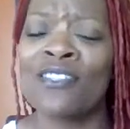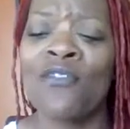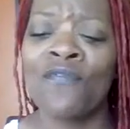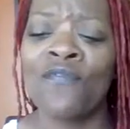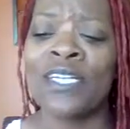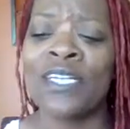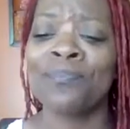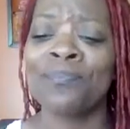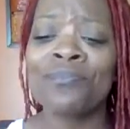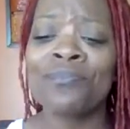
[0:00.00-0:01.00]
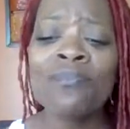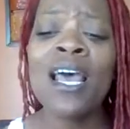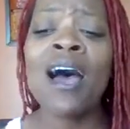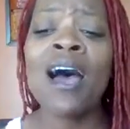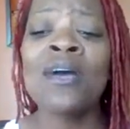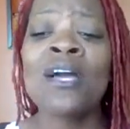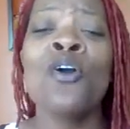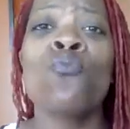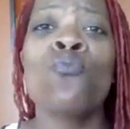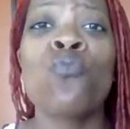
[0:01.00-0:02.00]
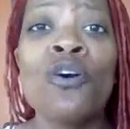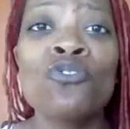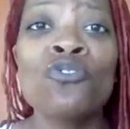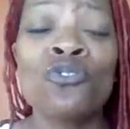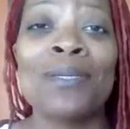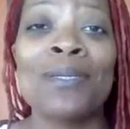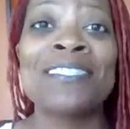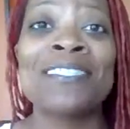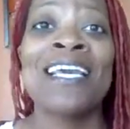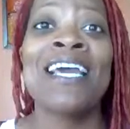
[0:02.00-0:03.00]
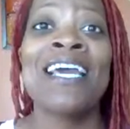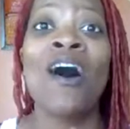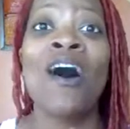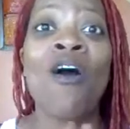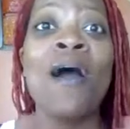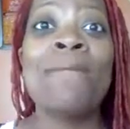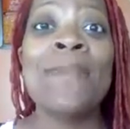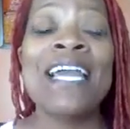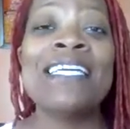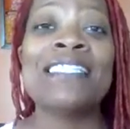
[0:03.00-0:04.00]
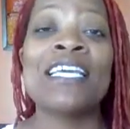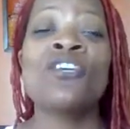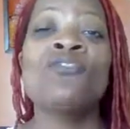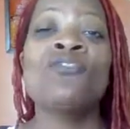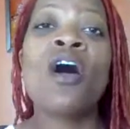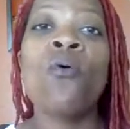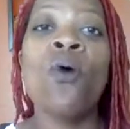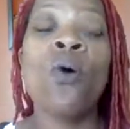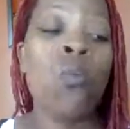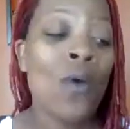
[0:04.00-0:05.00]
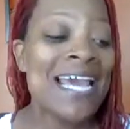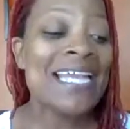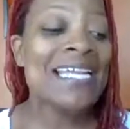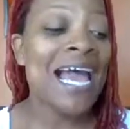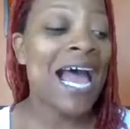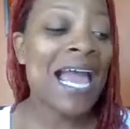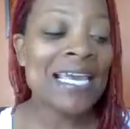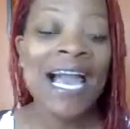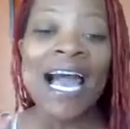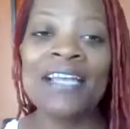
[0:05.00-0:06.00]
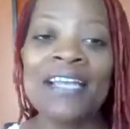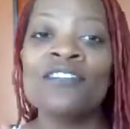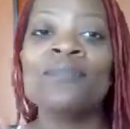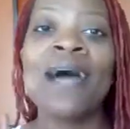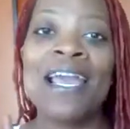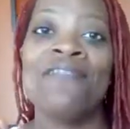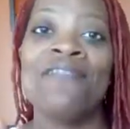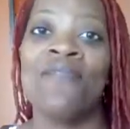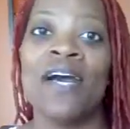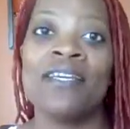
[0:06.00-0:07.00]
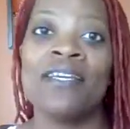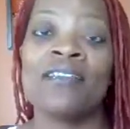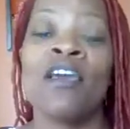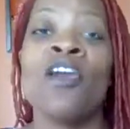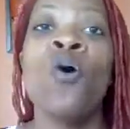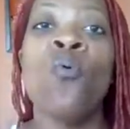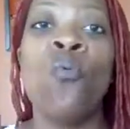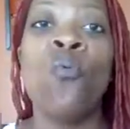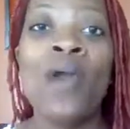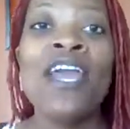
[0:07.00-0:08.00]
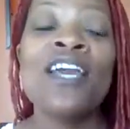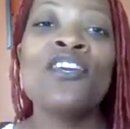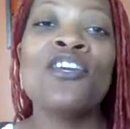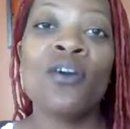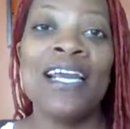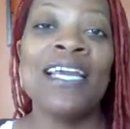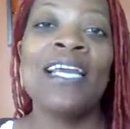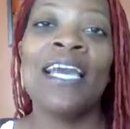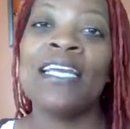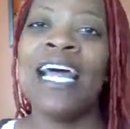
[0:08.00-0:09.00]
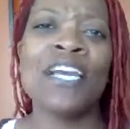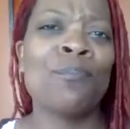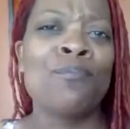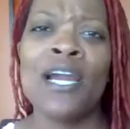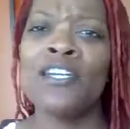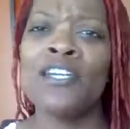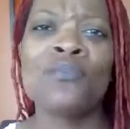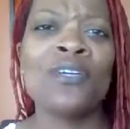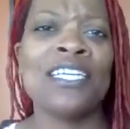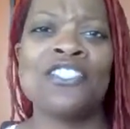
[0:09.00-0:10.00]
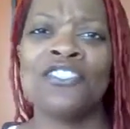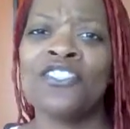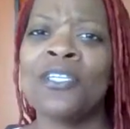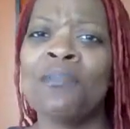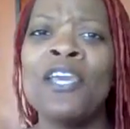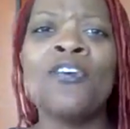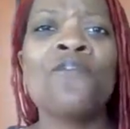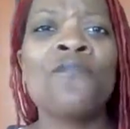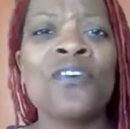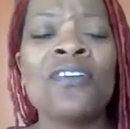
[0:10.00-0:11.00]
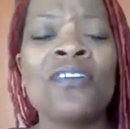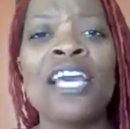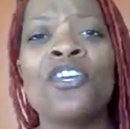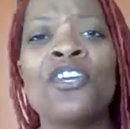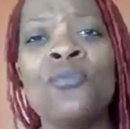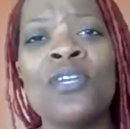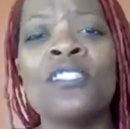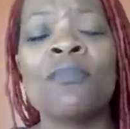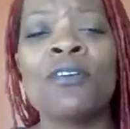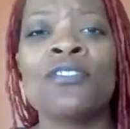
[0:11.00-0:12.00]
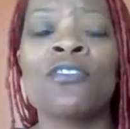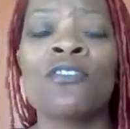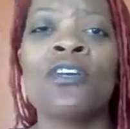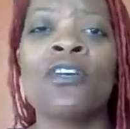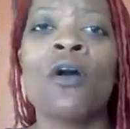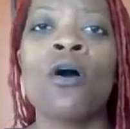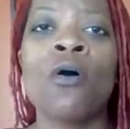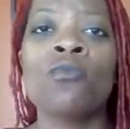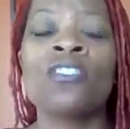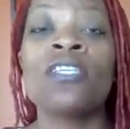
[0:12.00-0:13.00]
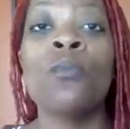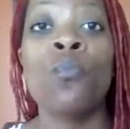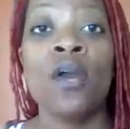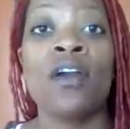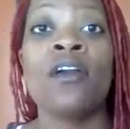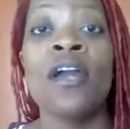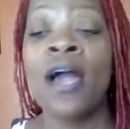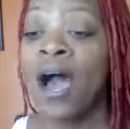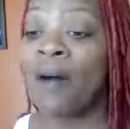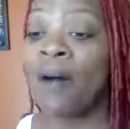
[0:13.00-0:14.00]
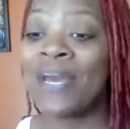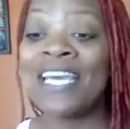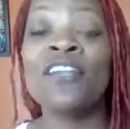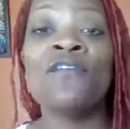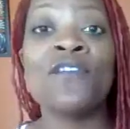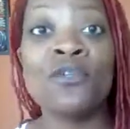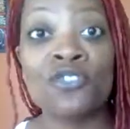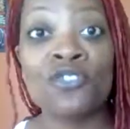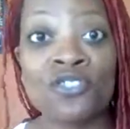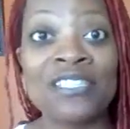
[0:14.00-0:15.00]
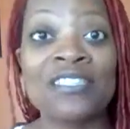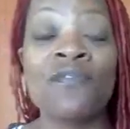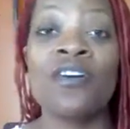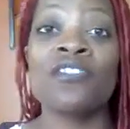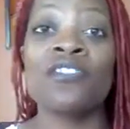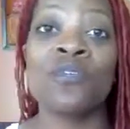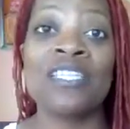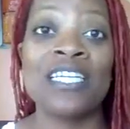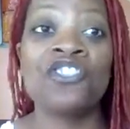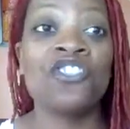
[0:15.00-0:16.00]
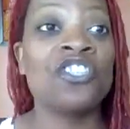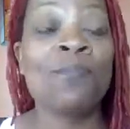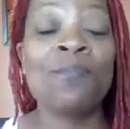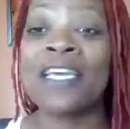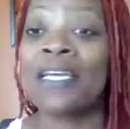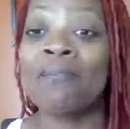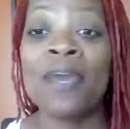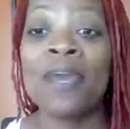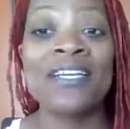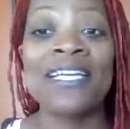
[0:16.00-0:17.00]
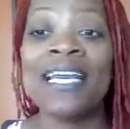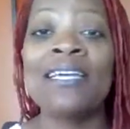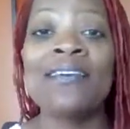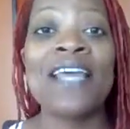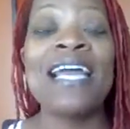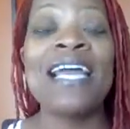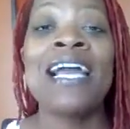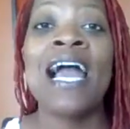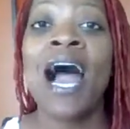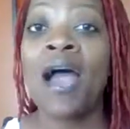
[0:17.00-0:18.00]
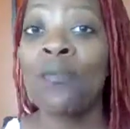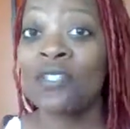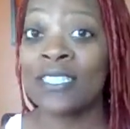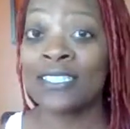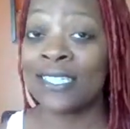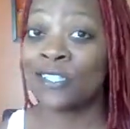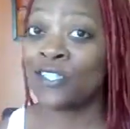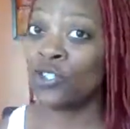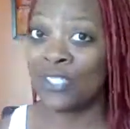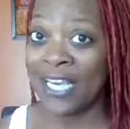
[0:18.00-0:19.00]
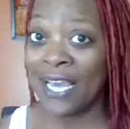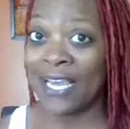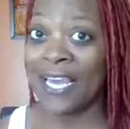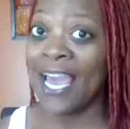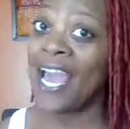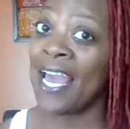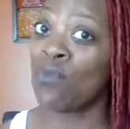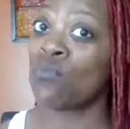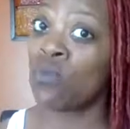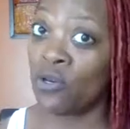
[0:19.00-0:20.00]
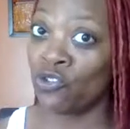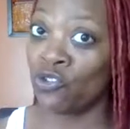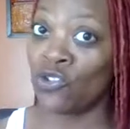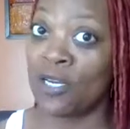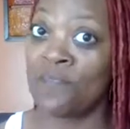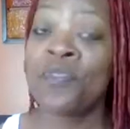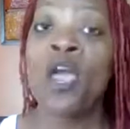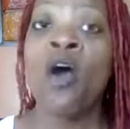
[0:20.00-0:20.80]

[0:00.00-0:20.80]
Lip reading: It's so fun. Road trips are amazing. When here's my advice. When you're in a brand new relationship and you feel like you and this person are going to go somewhere in the future, as far as relationship, getting married, any of that, I would suggest you take a road trip.